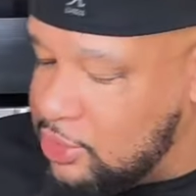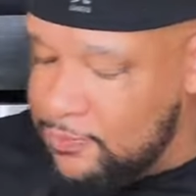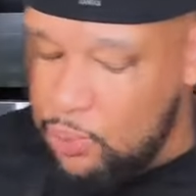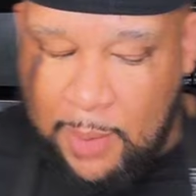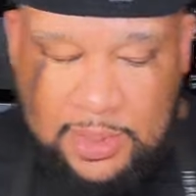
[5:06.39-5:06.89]

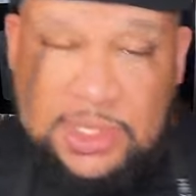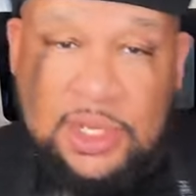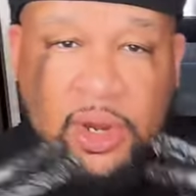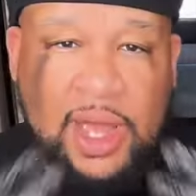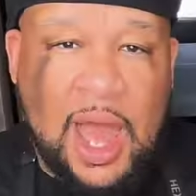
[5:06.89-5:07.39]
So if you want me to
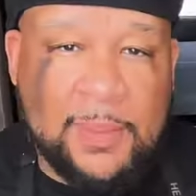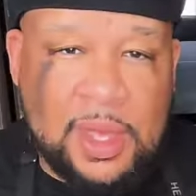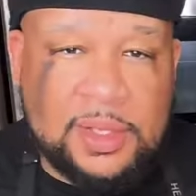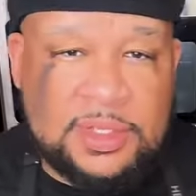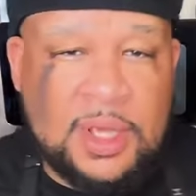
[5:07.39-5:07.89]
see your
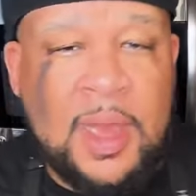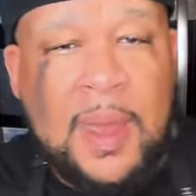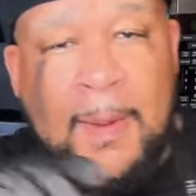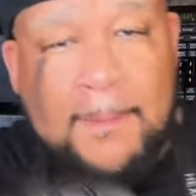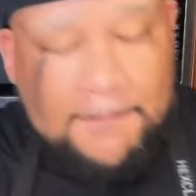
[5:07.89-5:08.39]
comments,
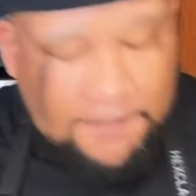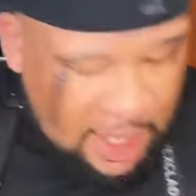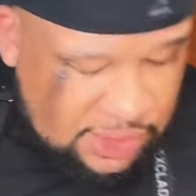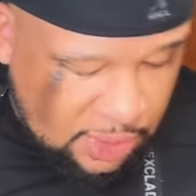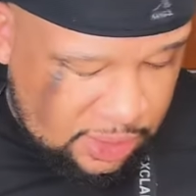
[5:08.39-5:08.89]

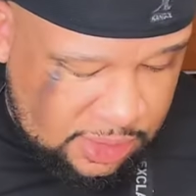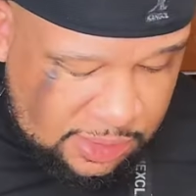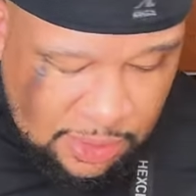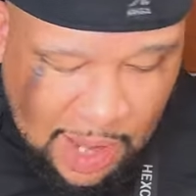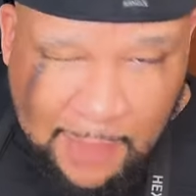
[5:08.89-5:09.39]
make sure you
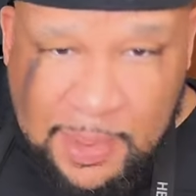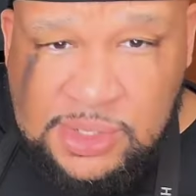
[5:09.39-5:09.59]
subscribe.